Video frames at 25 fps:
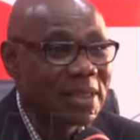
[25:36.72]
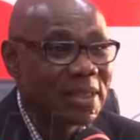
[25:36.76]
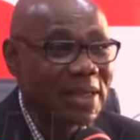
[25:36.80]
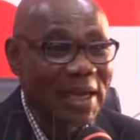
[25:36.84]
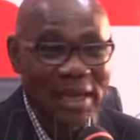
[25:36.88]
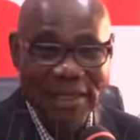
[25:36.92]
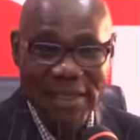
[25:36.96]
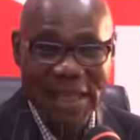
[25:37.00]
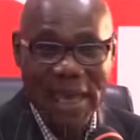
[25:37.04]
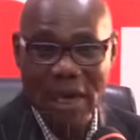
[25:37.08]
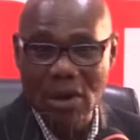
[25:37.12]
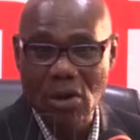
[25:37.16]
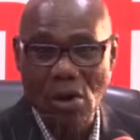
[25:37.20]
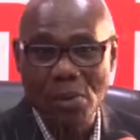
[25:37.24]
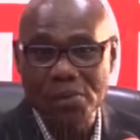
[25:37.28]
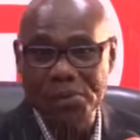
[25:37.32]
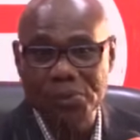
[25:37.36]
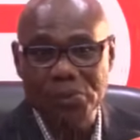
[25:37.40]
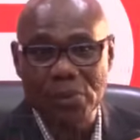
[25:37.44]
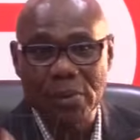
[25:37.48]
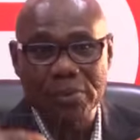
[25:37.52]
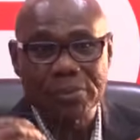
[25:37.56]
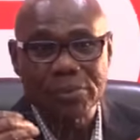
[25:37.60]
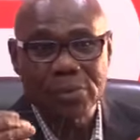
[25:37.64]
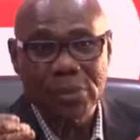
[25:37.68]
And that comes
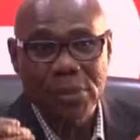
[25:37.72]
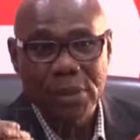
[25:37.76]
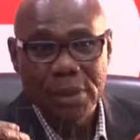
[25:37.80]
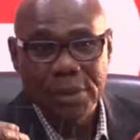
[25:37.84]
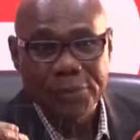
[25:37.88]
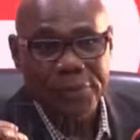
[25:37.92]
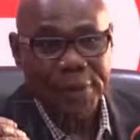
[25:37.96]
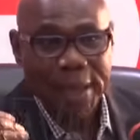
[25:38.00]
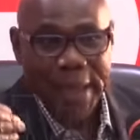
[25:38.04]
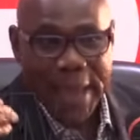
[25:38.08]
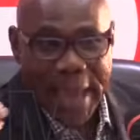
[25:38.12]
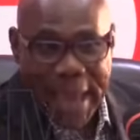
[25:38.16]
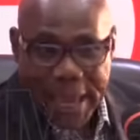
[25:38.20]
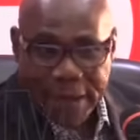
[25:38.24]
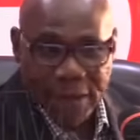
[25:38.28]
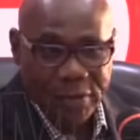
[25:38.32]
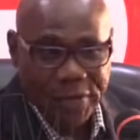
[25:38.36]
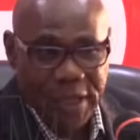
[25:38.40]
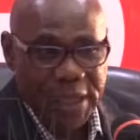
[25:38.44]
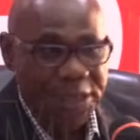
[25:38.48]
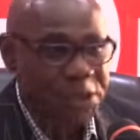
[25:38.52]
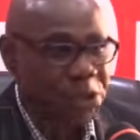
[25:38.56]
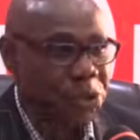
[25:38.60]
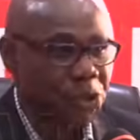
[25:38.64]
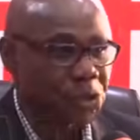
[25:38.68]
from the head of
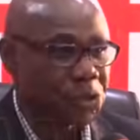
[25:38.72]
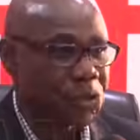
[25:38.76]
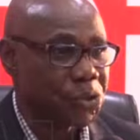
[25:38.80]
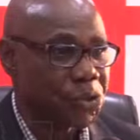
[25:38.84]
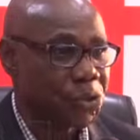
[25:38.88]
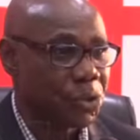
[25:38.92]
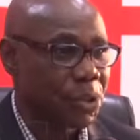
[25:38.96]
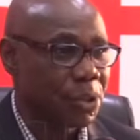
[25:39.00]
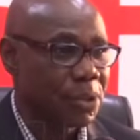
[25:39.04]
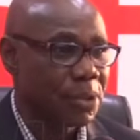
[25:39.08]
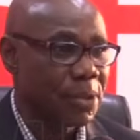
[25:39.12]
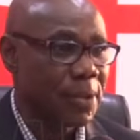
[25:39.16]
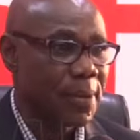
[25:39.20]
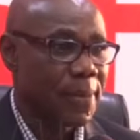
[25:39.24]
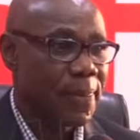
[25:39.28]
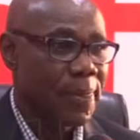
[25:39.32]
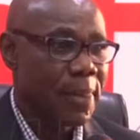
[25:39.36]
that institution.